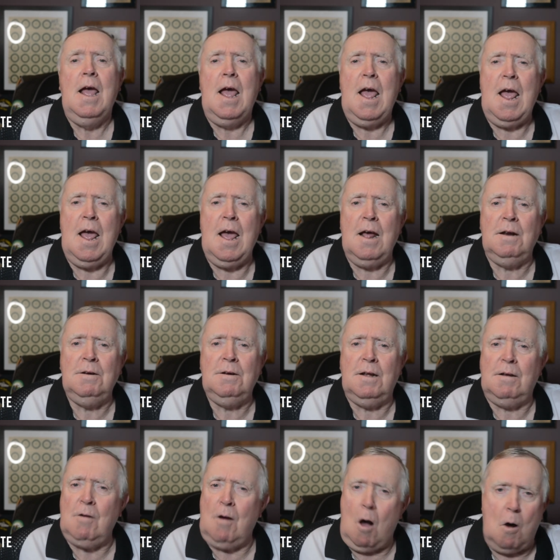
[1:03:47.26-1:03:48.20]
And
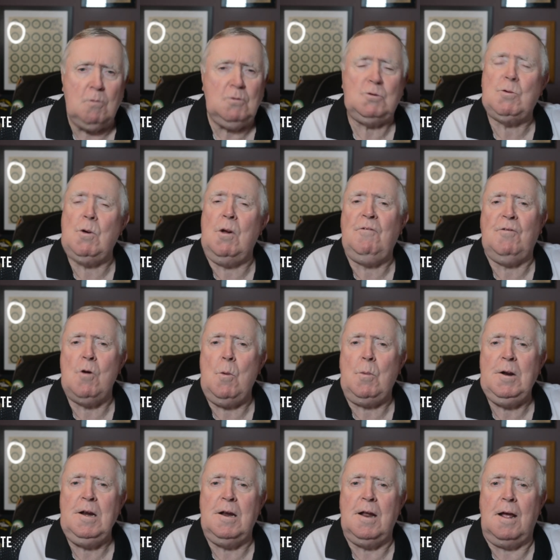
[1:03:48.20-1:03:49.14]
always went for
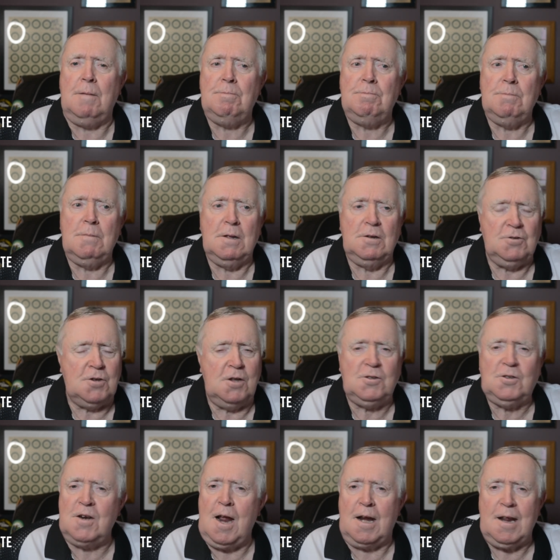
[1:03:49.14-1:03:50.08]
opening day in
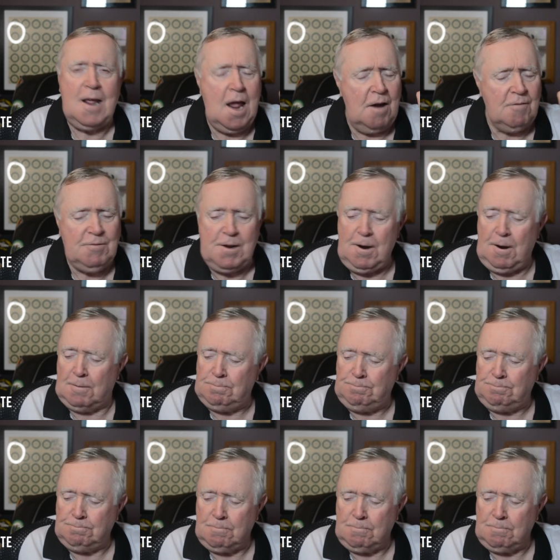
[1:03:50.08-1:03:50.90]
Cincinnati every year.